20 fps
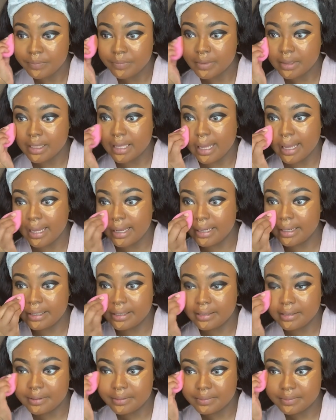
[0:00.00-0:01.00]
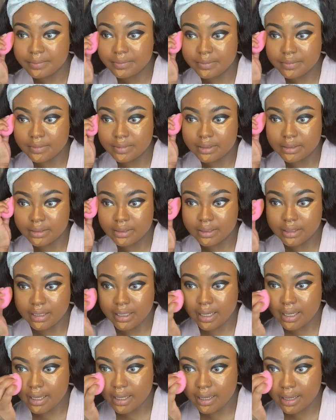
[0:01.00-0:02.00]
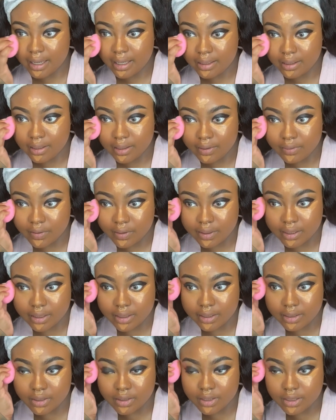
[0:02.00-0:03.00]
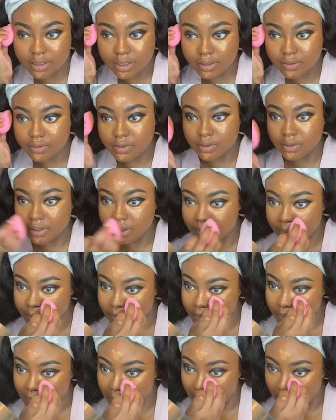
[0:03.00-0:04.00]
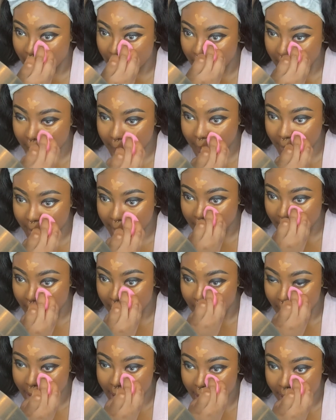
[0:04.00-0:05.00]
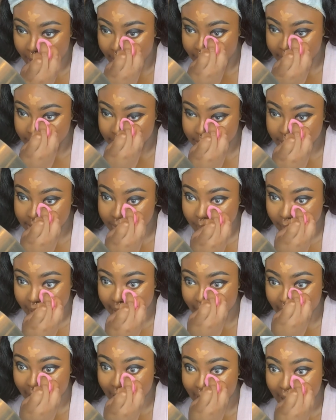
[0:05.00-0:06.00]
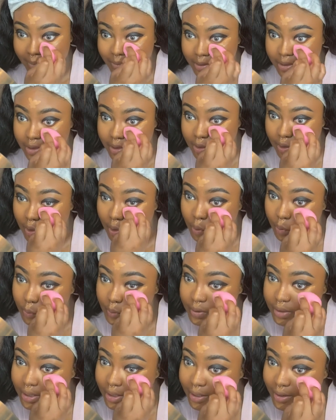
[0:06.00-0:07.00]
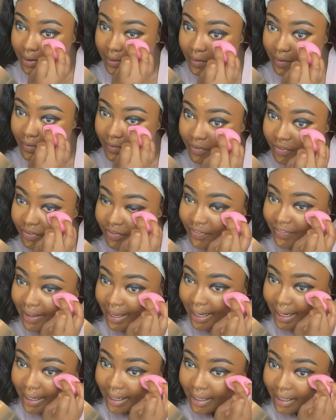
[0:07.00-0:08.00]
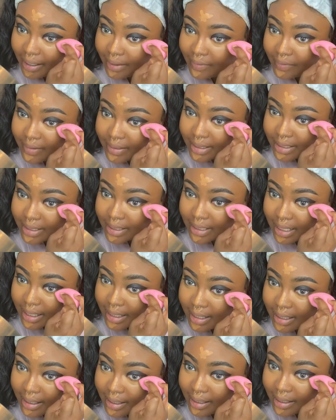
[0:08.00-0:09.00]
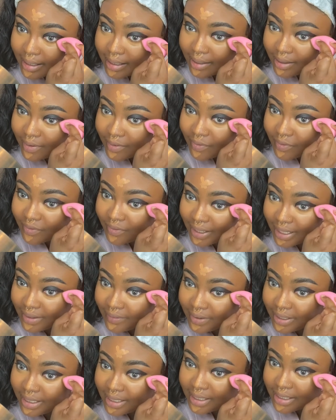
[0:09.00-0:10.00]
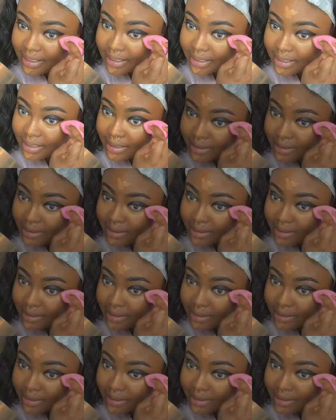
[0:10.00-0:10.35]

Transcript: Like, yeah, I love all that other stuff, don't get me wrong, but this is my absolute faves, babies.